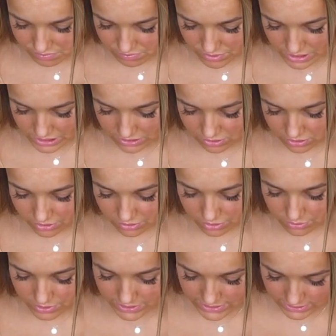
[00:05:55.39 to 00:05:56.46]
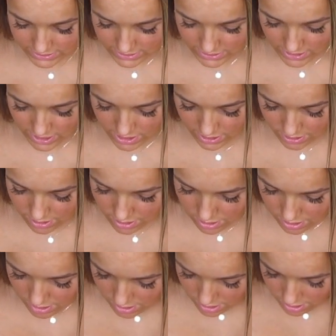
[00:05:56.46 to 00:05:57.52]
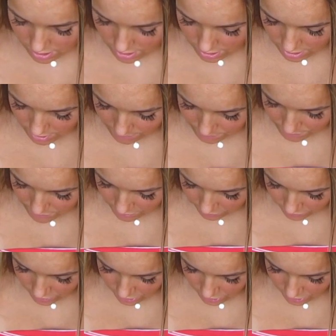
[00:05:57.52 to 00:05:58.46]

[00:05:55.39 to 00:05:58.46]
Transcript: regular $3.68. But if